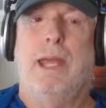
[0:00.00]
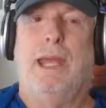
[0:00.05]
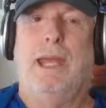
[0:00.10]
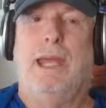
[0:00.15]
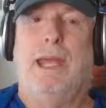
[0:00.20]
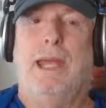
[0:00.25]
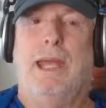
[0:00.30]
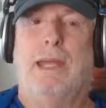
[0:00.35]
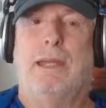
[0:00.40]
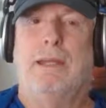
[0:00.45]

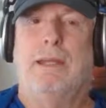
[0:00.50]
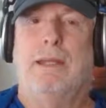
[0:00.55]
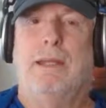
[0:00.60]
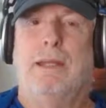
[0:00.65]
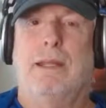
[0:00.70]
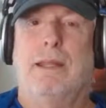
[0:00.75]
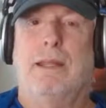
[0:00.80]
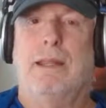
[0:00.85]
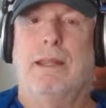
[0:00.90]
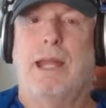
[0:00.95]
And
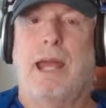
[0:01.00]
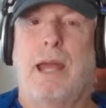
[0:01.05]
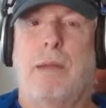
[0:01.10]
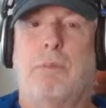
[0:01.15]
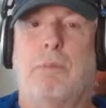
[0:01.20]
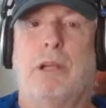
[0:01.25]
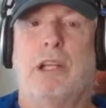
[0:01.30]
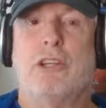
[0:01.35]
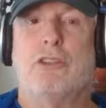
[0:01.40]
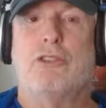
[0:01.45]

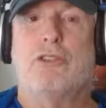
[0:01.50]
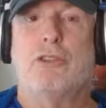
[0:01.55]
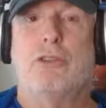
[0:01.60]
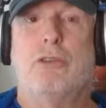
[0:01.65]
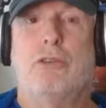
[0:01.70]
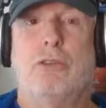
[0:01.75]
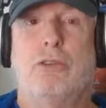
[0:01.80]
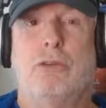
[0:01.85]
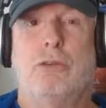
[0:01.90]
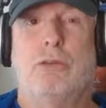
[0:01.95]
that brings you
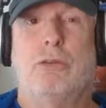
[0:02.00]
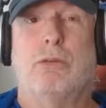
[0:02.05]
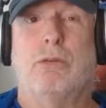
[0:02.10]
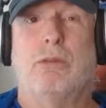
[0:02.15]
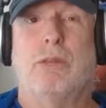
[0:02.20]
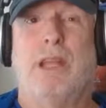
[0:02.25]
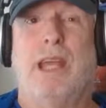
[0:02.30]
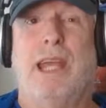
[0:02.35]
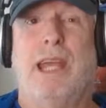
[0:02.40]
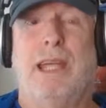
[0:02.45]
to
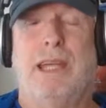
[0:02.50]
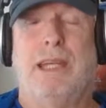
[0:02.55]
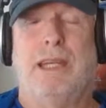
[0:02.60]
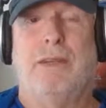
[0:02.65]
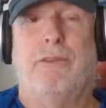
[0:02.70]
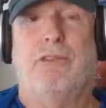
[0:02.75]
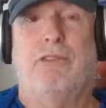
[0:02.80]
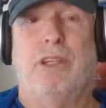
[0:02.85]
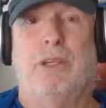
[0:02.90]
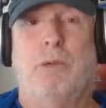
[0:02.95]
the
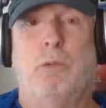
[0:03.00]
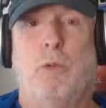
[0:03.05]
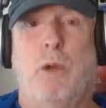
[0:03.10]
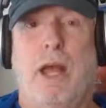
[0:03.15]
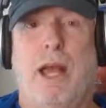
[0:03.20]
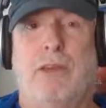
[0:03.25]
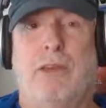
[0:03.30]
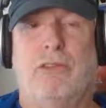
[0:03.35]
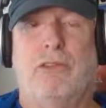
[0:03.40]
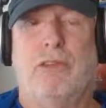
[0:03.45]
NFC
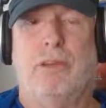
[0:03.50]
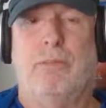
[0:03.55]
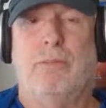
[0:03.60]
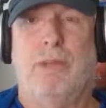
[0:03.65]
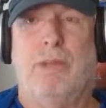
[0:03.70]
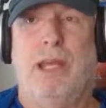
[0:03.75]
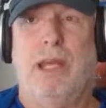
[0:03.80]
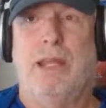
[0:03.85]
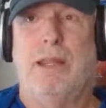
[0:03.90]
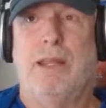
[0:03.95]
West.
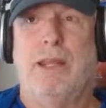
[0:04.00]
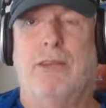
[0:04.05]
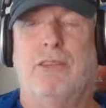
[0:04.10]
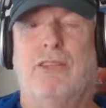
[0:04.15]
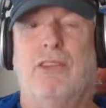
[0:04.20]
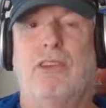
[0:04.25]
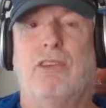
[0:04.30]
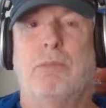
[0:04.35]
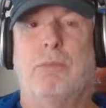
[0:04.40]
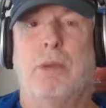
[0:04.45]
And
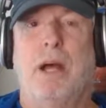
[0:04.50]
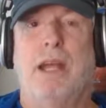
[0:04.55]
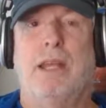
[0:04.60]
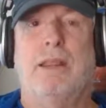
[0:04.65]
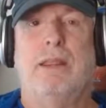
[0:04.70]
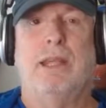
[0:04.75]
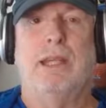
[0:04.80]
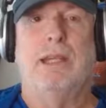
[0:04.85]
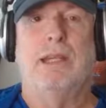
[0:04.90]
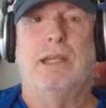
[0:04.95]
this is my
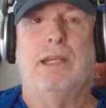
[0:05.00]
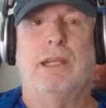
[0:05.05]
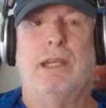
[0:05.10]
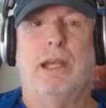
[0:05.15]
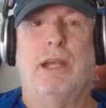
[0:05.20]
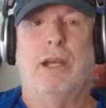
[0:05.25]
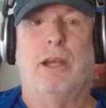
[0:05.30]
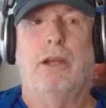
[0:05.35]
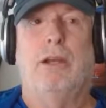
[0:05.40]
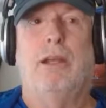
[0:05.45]
thinking
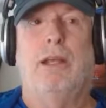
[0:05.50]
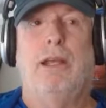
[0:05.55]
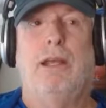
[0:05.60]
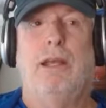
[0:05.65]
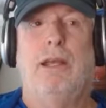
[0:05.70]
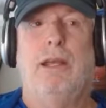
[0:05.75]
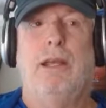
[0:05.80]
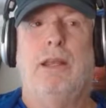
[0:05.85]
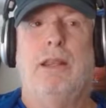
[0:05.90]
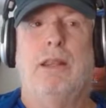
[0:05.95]
here.
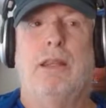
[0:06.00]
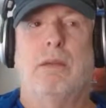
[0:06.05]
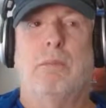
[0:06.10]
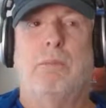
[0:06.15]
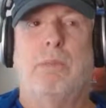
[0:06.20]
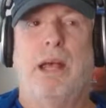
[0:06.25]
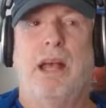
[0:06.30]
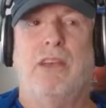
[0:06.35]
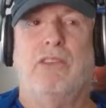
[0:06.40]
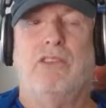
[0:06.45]
The
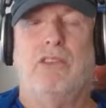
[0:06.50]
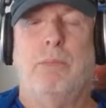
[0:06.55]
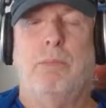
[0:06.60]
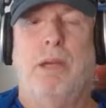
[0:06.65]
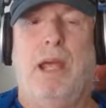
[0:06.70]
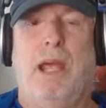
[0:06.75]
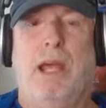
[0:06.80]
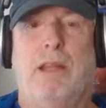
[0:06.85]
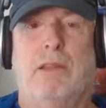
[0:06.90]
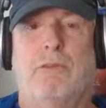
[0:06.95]
best
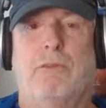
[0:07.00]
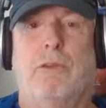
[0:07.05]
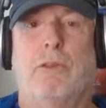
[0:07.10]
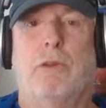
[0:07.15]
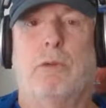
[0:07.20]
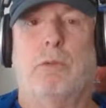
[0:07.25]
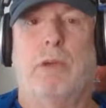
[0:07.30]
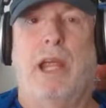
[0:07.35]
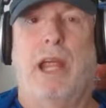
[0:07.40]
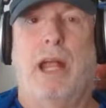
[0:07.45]
path for
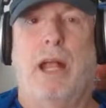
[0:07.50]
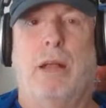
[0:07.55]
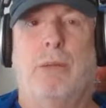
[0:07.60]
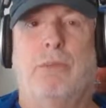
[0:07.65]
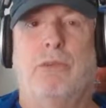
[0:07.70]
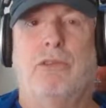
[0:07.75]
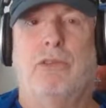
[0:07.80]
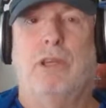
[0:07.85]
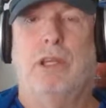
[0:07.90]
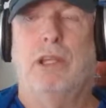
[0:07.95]
the
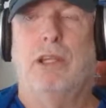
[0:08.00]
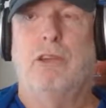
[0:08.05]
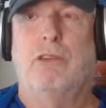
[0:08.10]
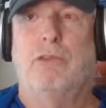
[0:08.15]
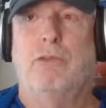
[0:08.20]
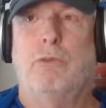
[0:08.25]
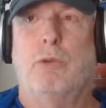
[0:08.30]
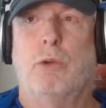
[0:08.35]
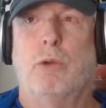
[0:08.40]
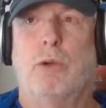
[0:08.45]
Rams
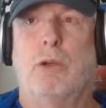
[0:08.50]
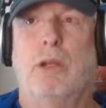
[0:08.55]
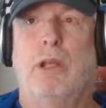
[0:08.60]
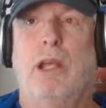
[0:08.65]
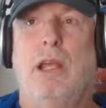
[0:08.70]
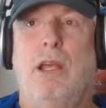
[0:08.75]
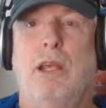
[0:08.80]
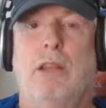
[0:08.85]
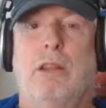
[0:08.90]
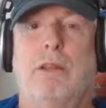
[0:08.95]
is for
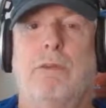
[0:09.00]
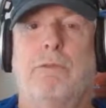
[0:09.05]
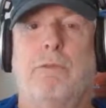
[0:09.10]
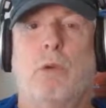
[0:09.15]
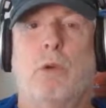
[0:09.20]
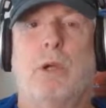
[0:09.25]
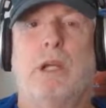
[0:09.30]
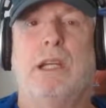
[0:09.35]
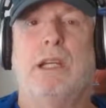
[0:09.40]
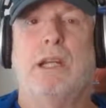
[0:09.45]
the
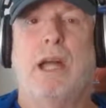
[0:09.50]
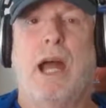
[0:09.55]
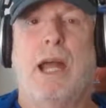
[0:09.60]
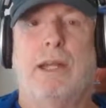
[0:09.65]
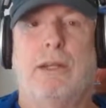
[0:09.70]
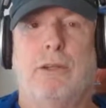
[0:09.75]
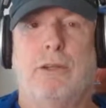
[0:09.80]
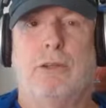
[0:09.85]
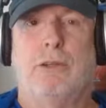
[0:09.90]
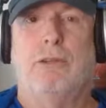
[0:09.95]

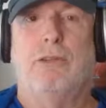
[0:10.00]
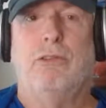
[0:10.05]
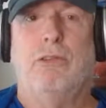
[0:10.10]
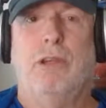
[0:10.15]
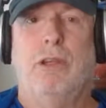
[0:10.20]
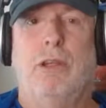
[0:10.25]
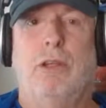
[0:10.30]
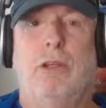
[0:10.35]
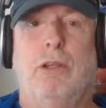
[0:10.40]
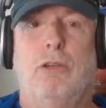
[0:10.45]

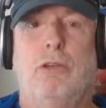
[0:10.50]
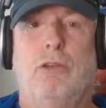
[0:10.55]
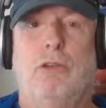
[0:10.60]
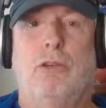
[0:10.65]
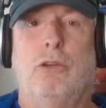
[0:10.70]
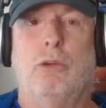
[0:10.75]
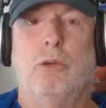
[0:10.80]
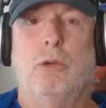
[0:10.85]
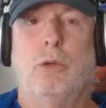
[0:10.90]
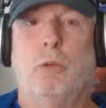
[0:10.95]
49ers
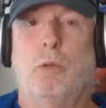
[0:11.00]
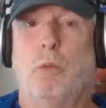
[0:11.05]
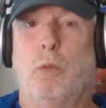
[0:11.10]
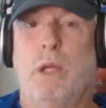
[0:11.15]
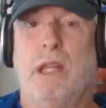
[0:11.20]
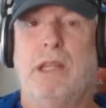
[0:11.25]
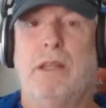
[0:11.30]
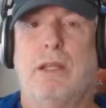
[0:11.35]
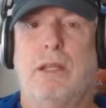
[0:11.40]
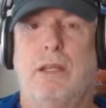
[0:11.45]
to
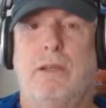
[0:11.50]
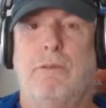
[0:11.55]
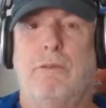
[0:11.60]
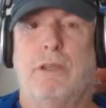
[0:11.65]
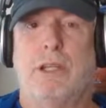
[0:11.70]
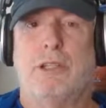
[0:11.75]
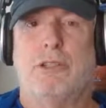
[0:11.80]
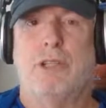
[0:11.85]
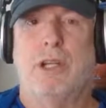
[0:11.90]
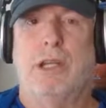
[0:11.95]
win the
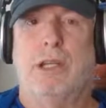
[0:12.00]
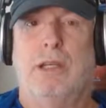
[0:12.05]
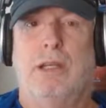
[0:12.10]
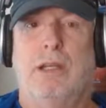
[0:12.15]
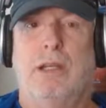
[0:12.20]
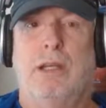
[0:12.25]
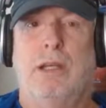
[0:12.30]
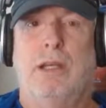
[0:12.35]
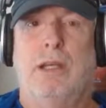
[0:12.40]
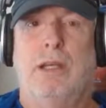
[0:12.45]

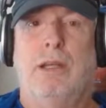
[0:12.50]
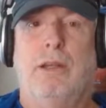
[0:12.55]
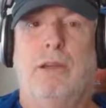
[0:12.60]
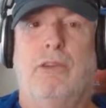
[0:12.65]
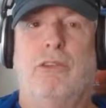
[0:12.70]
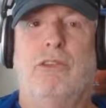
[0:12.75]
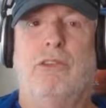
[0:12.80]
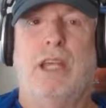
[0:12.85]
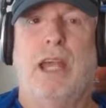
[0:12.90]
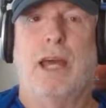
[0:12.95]
division.
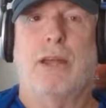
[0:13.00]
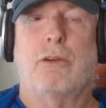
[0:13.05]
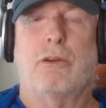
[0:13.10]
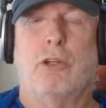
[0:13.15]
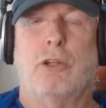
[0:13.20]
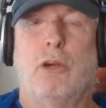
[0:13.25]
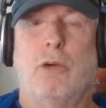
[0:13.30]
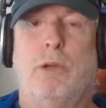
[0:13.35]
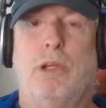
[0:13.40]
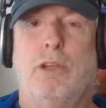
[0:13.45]
Seattle
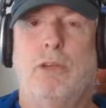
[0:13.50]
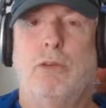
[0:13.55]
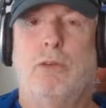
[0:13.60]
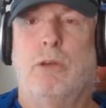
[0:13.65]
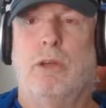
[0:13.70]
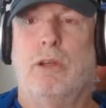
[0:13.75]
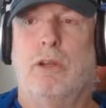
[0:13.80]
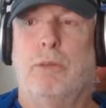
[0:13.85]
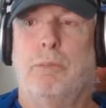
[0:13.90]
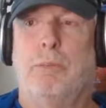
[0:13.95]
go into
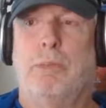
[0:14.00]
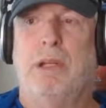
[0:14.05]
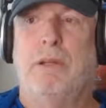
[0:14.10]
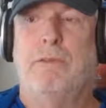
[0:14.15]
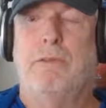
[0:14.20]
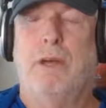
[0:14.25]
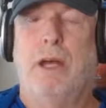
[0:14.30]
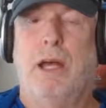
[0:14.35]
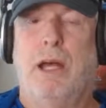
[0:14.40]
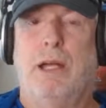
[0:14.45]
a little bit
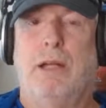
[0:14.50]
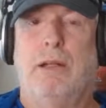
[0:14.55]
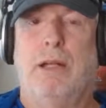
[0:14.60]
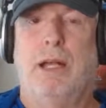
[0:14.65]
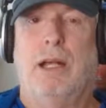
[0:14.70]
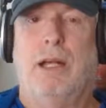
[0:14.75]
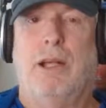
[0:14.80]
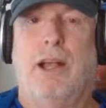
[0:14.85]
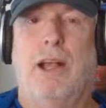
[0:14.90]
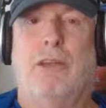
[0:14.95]
of a,
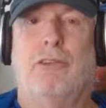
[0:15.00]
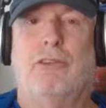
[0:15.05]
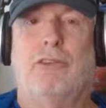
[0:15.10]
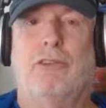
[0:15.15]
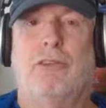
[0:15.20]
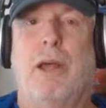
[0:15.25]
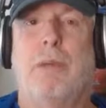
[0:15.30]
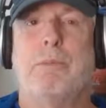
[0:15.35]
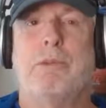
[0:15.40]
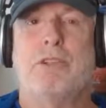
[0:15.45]
a
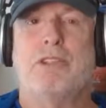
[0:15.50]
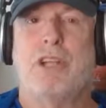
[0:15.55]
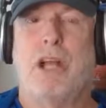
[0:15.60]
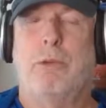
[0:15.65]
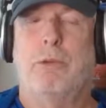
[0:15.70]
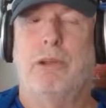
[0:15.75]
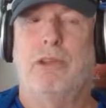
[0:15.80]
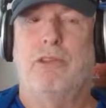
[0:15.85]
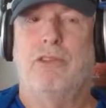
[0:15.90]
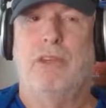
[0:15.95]
slump,
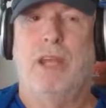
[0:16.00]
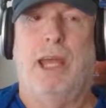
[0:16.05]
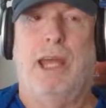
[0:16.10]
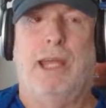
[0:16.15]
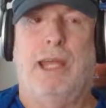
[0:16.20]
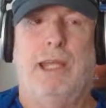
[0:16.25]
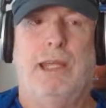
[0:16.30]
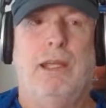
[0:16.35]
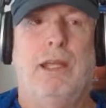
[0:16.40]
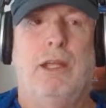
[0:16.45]
shall we
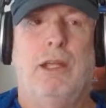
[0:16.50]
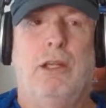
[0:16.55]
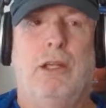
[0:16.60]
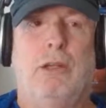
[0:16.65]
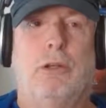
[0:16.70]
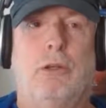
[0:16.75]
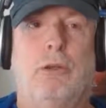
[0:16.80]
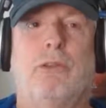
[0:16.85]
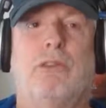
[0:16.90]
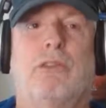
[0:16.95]
say,
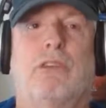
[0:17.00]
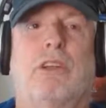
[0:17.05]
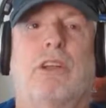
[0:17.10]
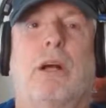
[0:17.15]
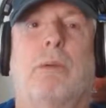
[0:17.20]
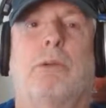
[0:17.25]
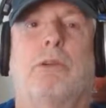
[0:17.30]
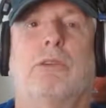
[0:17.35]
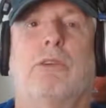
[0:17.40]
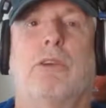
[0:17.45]
lose a
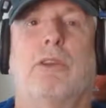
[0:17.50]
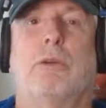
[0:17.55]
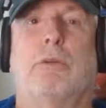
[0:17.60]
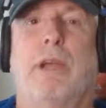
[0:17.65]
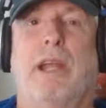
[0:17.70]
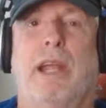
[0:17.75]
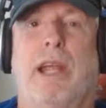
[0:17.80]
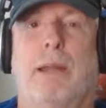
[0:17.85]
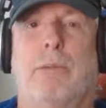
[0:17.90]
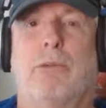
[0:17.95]
couple to the
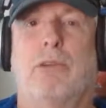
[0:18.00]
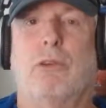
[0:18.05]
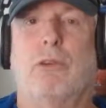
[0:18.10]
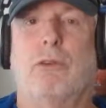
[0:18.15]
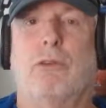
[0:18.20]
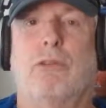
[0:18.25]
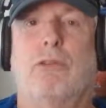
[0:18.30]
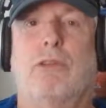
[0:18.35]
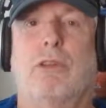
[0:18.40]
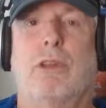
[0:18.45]
Rams,
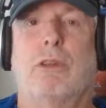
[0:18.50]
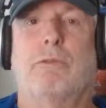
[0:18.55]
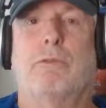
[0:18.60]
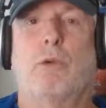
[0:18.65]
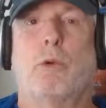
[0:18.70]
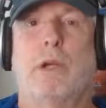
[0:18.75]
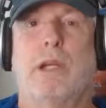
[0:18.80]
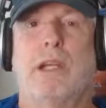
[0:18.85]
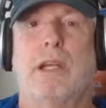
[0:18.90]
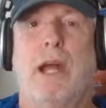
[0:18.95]
lose to the
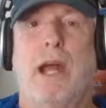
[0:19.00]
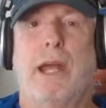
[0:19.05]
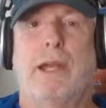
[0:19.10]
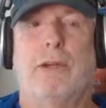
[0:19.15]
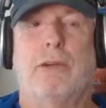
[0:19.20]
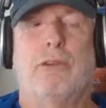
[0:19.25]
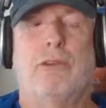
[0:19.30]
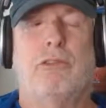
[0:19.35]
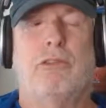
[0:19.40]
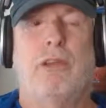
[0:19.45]

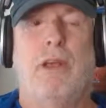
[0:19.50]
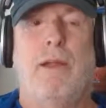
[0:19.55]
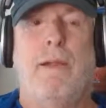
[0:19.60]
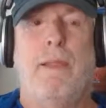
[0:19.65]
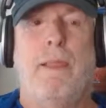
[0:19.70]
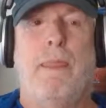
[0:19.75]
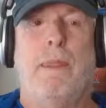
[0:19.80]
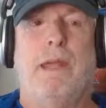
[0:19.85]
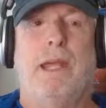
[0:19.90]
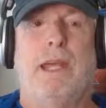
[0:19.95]
49ers,
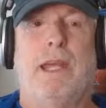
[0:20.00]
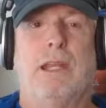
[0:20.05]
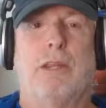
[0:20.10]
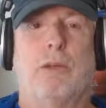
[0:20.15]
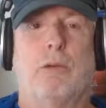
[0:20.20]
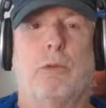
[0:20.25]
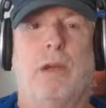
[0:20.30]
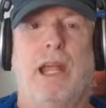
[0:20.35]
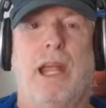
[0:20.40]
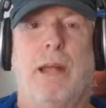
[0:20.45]
and
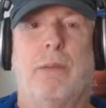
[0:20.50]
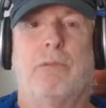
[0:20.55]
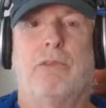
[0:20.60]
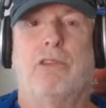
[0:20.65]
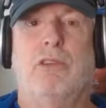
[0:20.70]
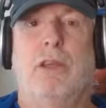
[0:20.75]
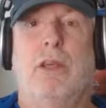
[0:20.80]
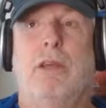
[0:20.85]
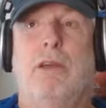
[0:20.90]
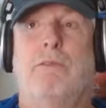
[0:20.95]
the
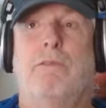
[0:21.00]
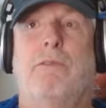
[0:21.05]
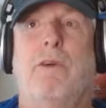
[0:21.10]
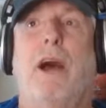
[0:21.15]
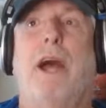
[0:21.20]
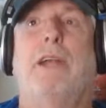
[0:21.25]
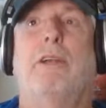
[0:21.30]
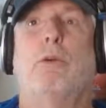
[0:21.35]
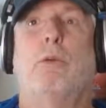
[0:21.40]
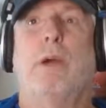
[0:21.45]
Rams
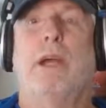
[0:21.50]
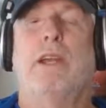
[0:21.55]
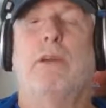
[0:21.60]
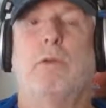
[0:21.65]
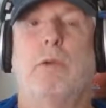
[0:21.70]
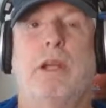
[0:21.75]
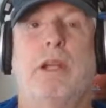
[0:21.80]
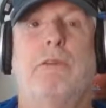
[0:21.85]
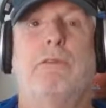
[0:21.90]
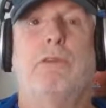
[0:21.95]
find a way to
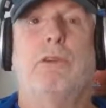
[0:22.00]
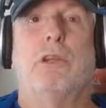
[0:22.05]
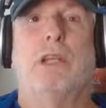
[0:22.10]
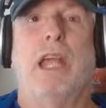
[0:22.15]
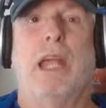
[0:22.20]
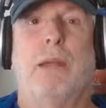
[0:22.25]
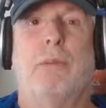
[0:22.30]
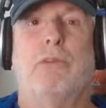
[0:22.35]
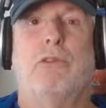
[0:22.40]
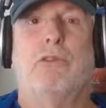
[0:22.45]
win a few
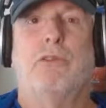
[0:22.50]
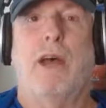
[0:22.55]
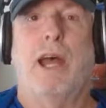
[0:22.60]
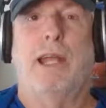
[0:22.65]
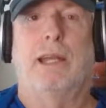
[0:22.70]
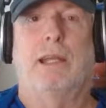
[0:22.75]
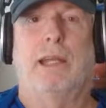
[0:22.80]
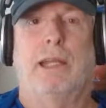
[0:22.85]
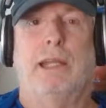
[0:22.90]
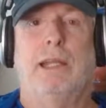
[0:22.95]
games
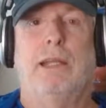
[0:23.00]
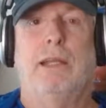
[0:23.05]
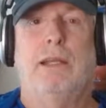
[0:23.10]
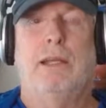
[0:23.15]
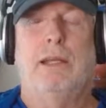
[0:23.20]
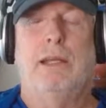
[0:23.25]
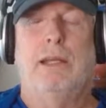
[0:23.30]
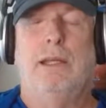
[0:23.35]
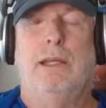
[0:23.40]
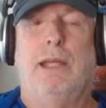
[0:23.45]
finally.
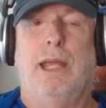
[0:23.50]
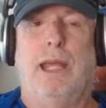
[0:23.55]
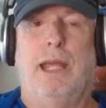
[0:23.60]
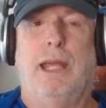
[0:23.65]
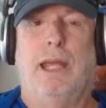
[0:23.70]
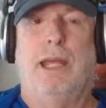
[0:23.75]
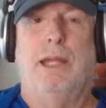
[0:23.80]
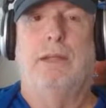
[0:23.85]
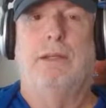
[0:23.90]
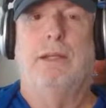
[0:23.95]

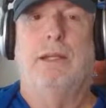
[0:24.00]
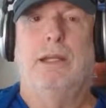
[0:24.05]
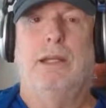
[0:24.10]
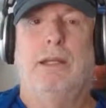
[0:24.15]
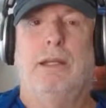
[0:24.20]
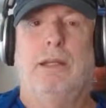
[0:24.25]
And